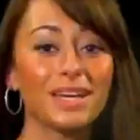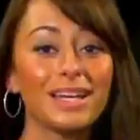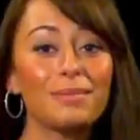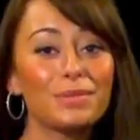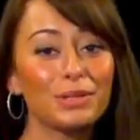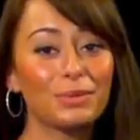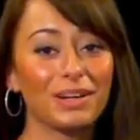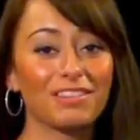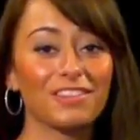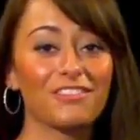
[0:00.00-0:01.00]
not be
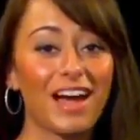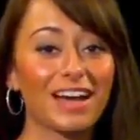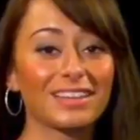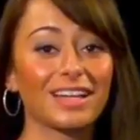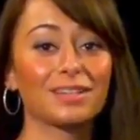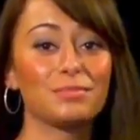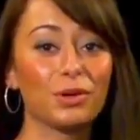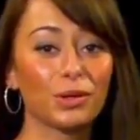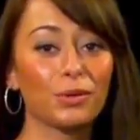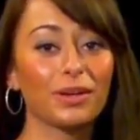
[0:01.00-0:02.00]
aware of the fact that
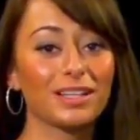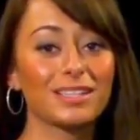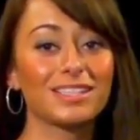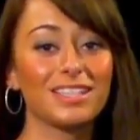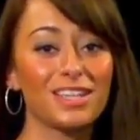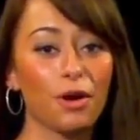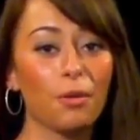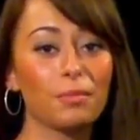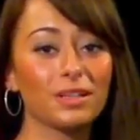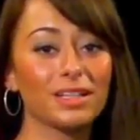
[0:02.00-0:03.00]
Comodo and its
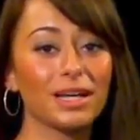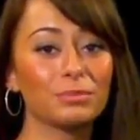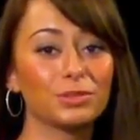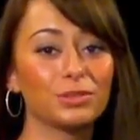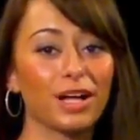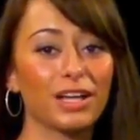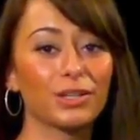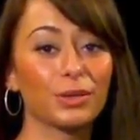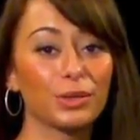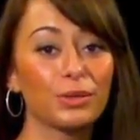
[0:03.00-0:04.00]
CEO, Mili
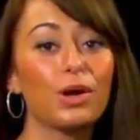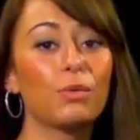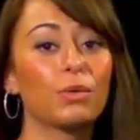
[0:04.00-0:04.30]
Abdul-Hayolu,